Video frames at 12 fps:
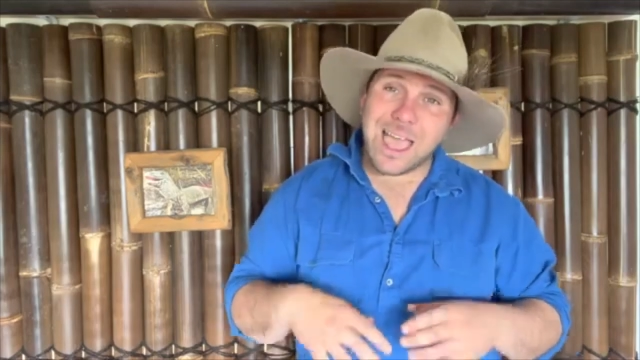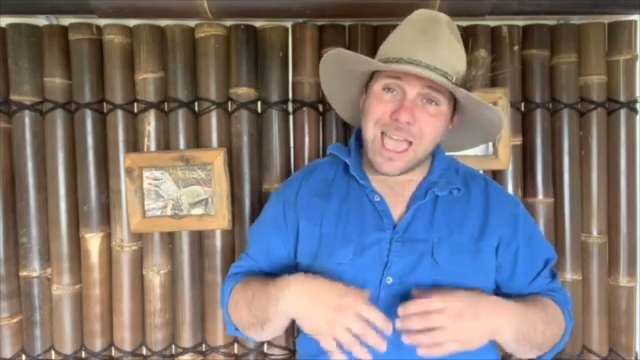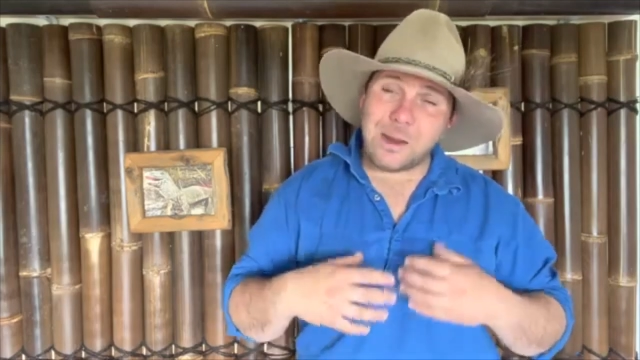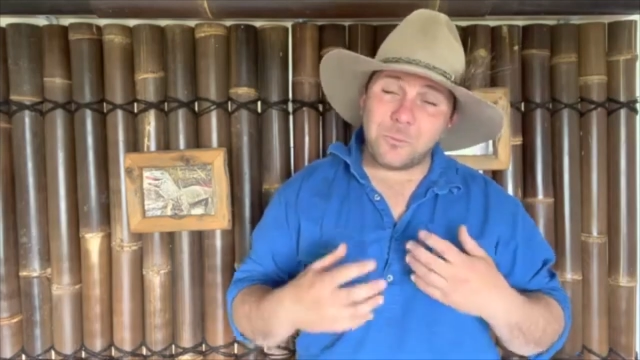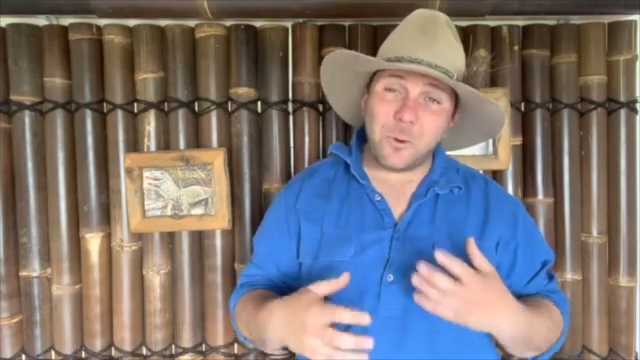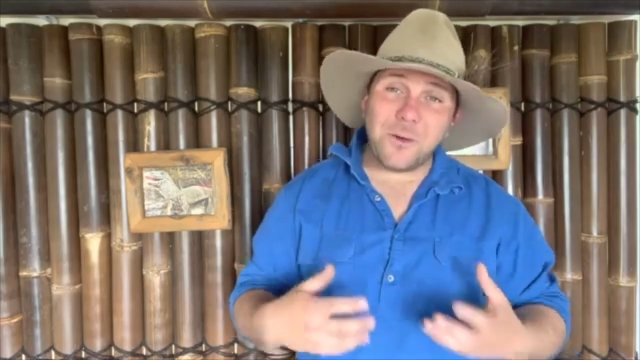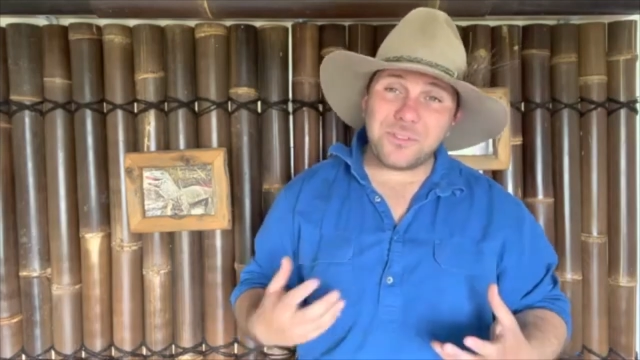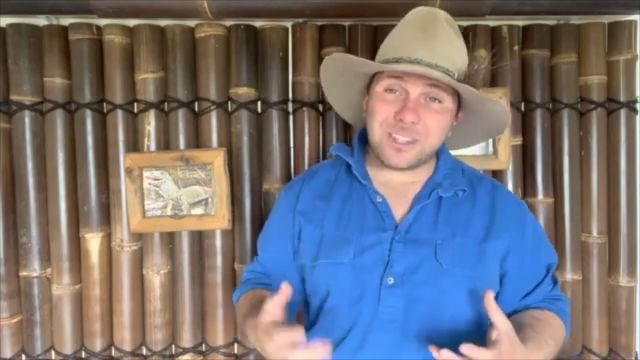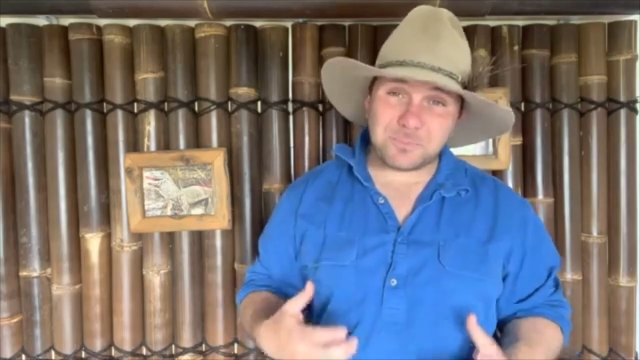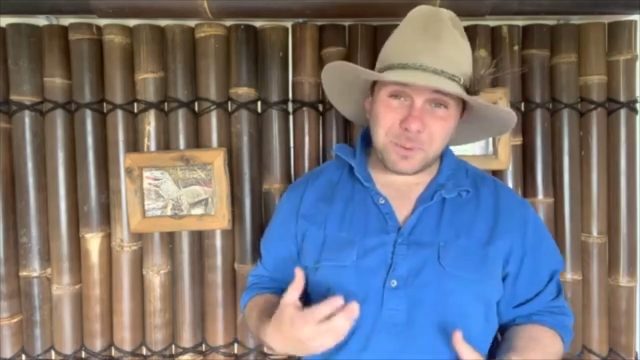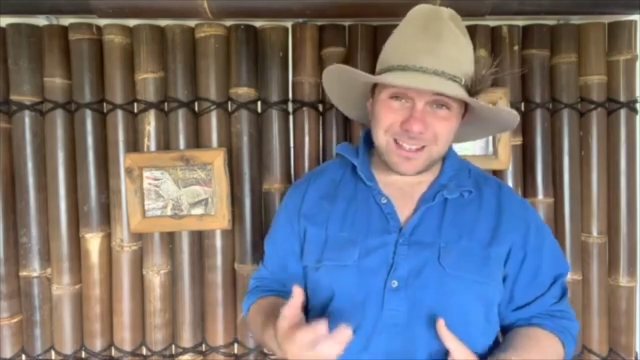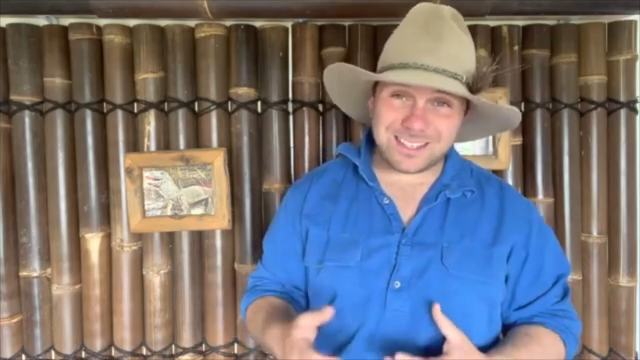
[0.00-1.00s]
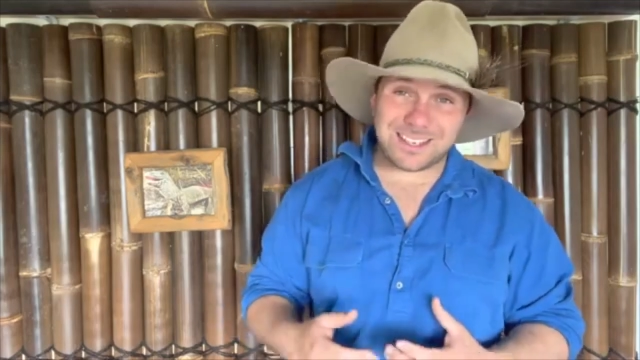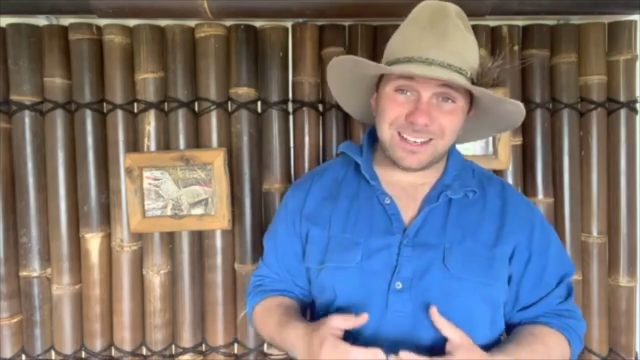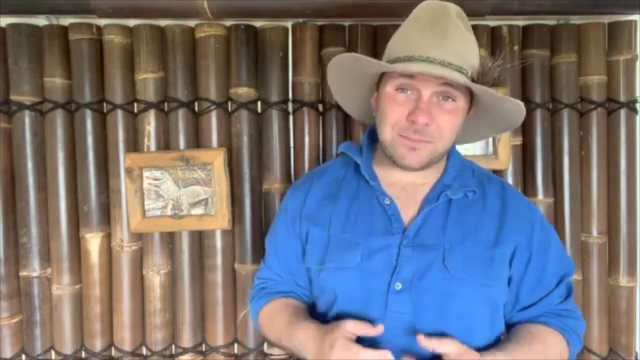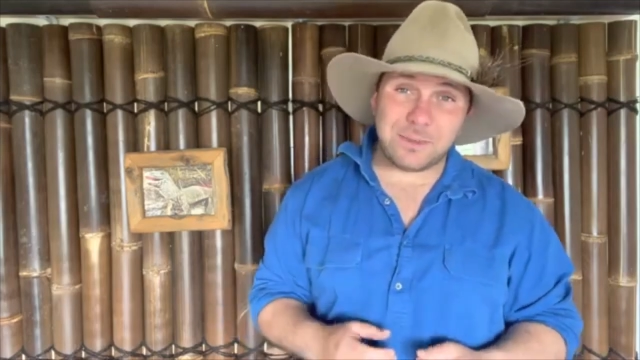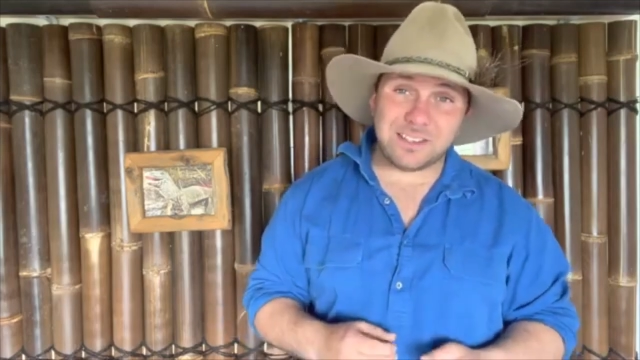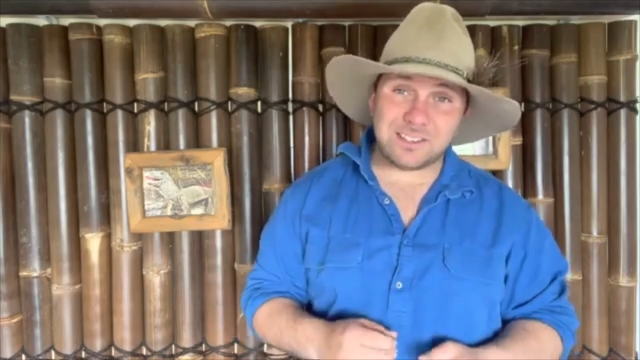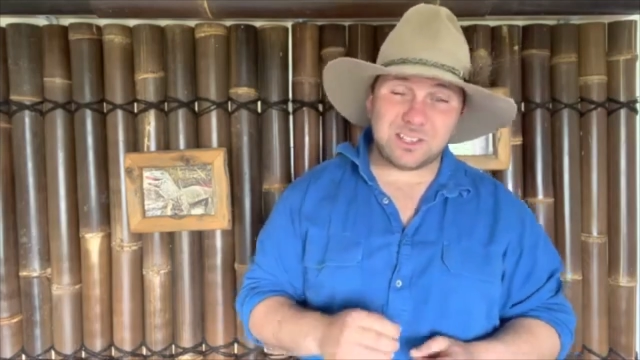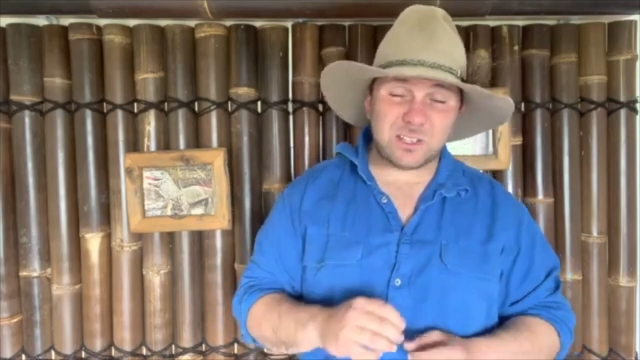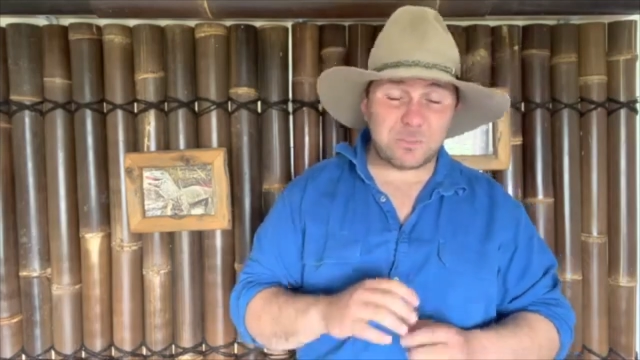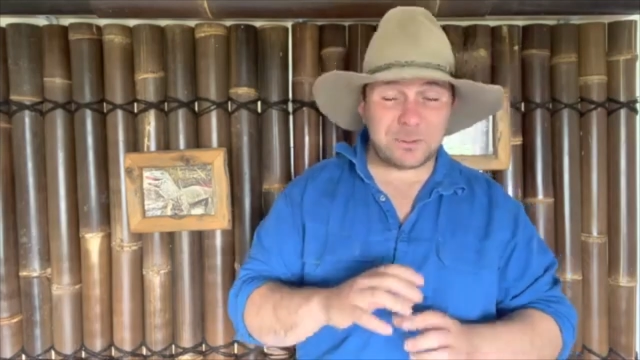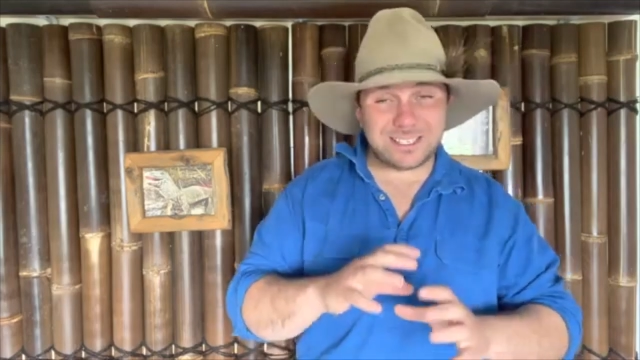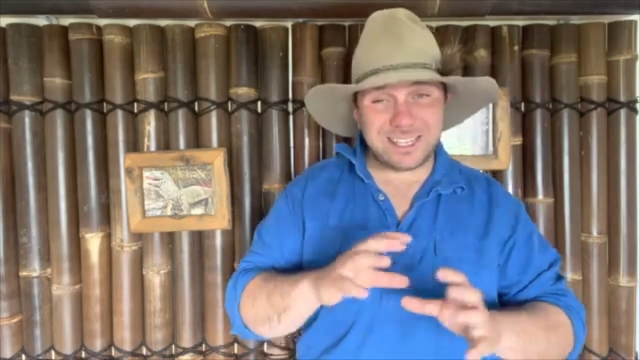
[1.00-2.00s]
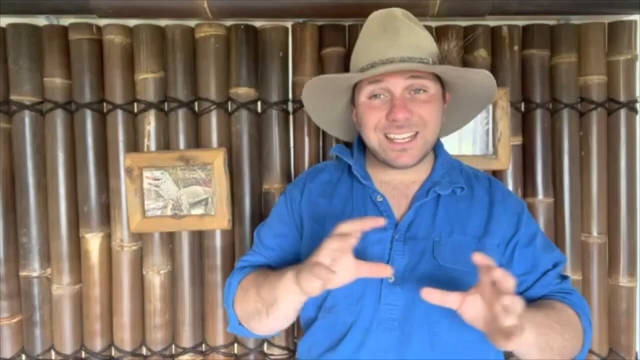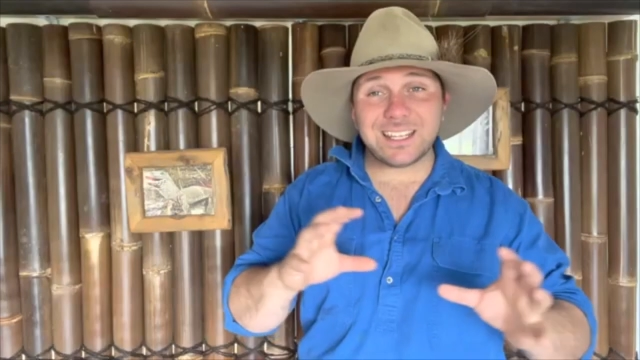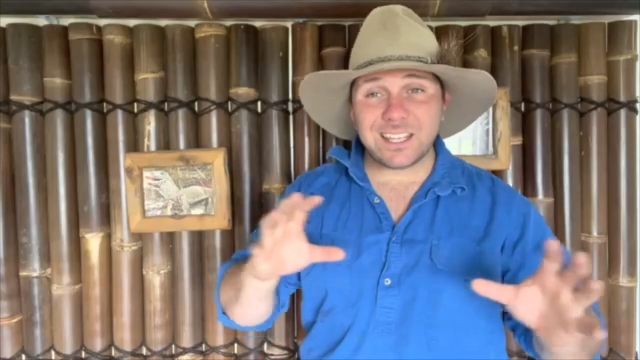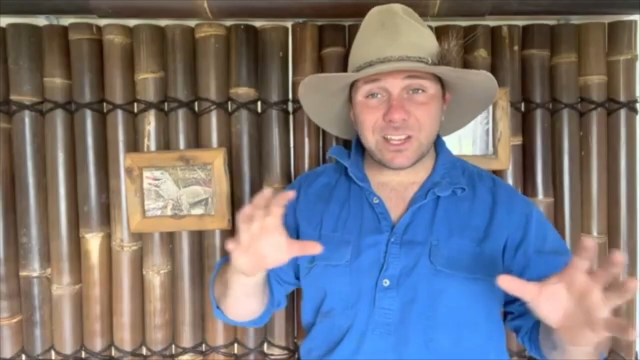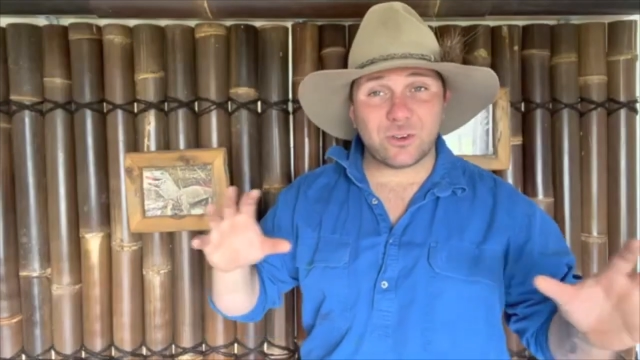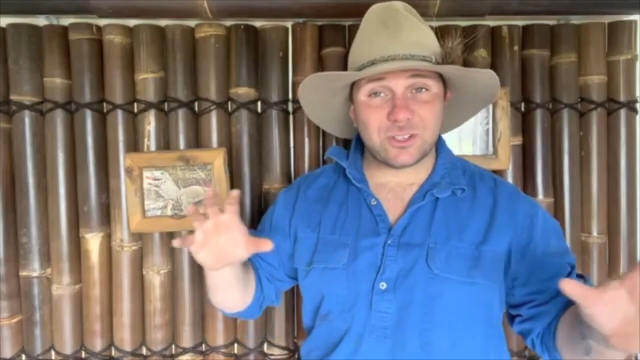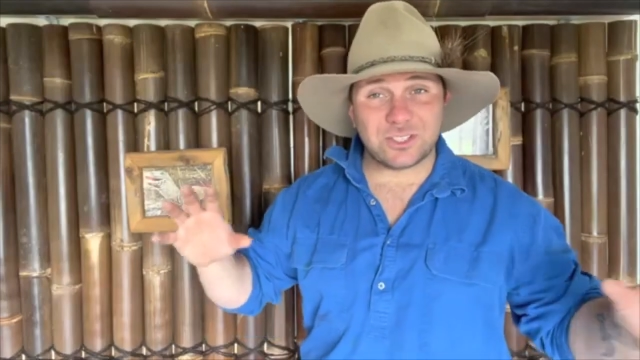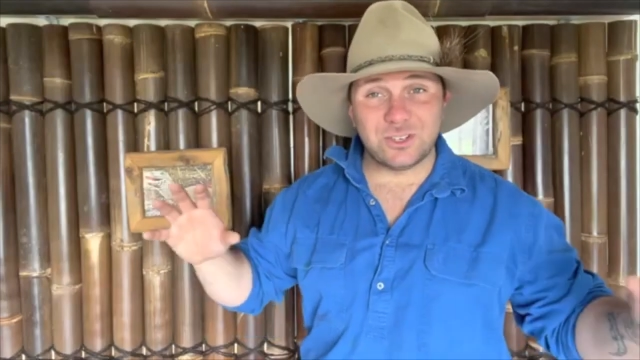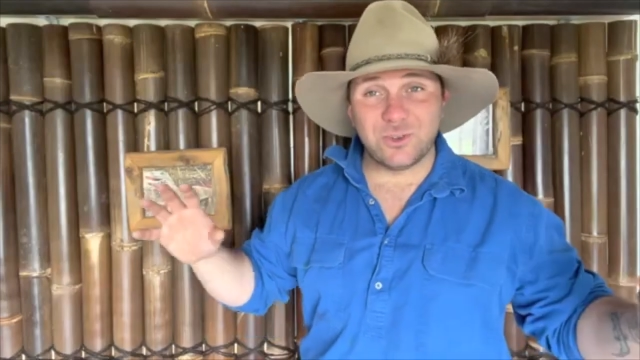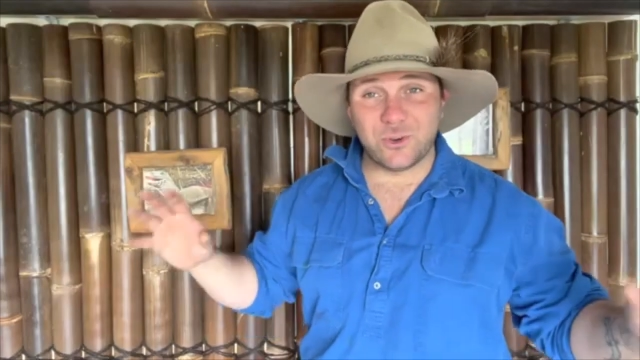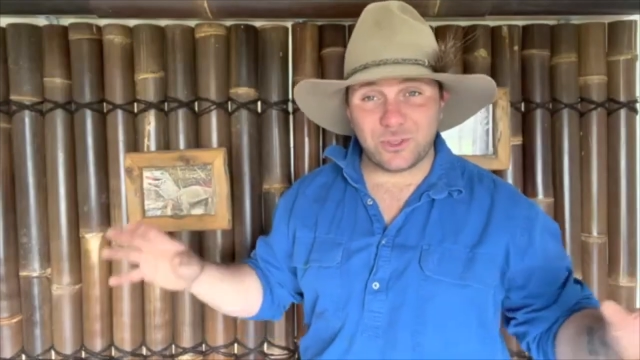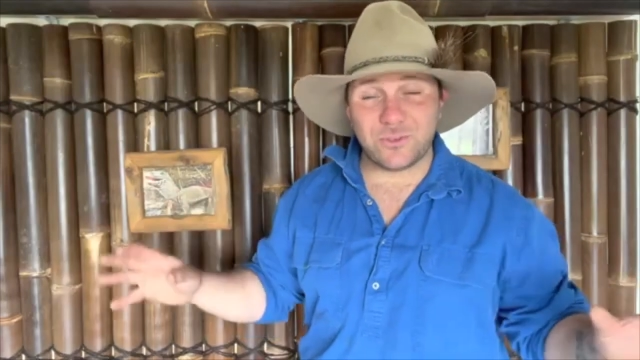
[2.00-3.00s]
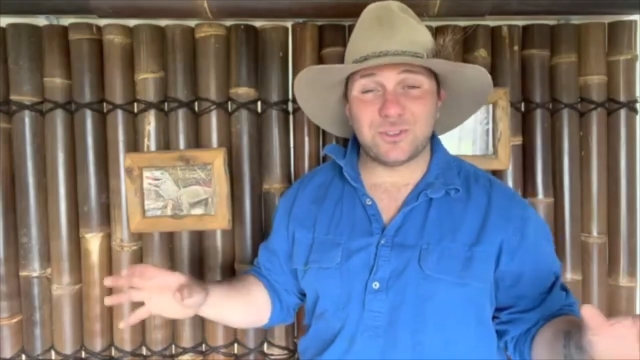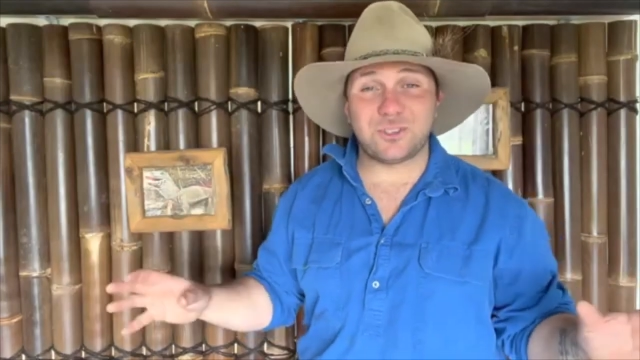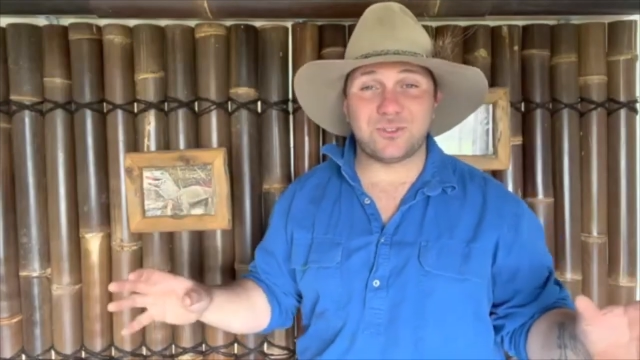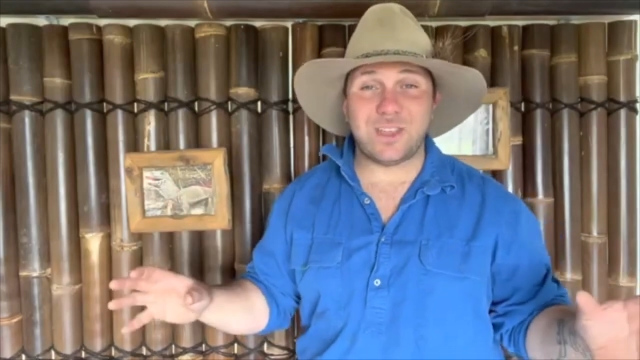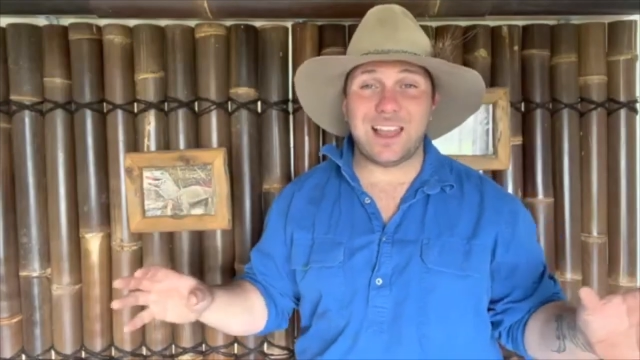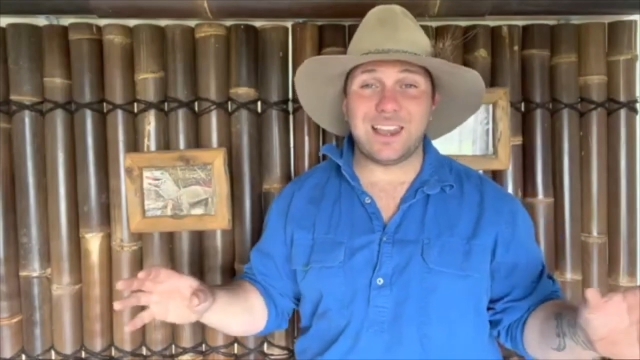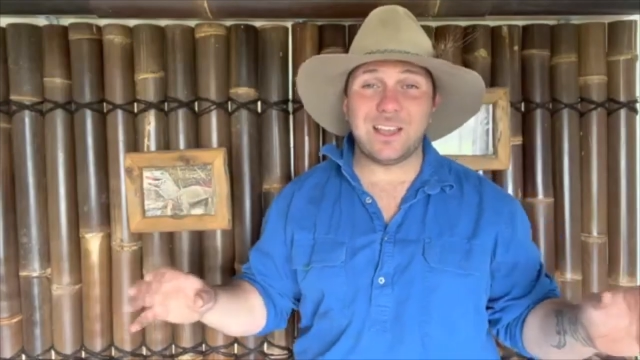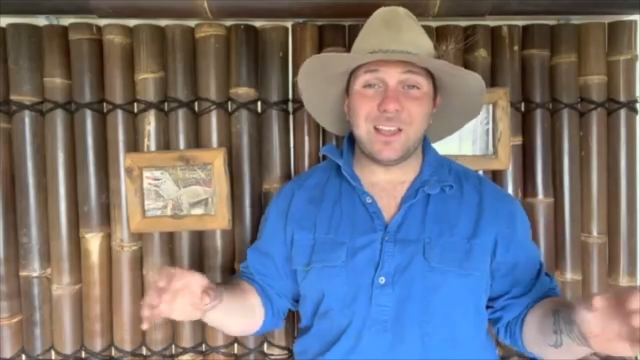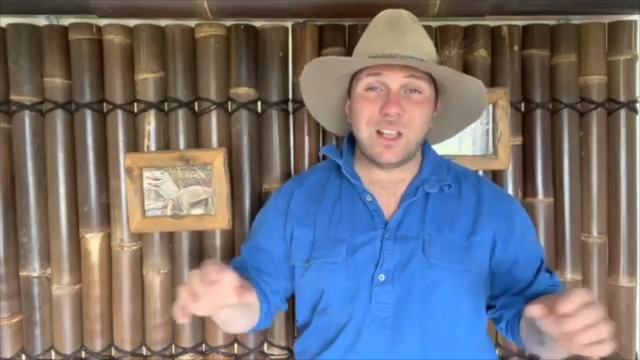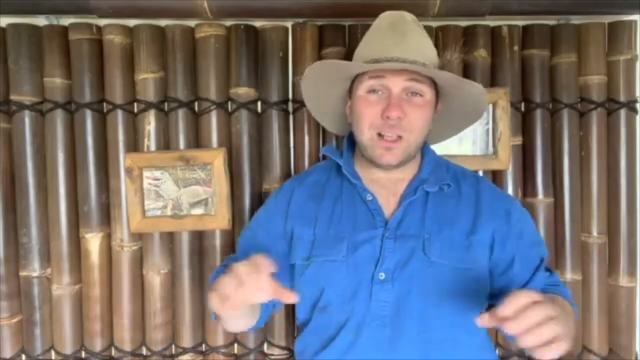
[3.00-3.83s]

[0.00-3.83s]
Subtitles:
And what this basically means is, particularly across the north of Australia,